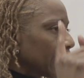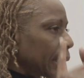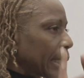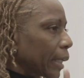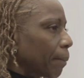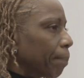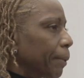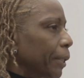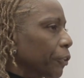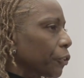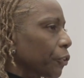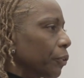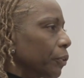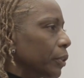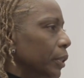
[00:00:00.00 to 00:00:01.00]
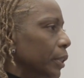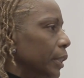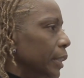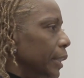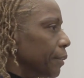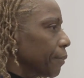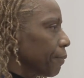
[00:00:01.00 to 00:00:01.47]
like a picture
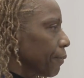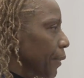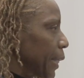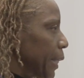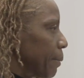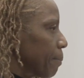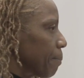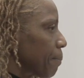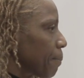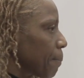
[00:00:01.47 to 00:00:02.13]
in a frame.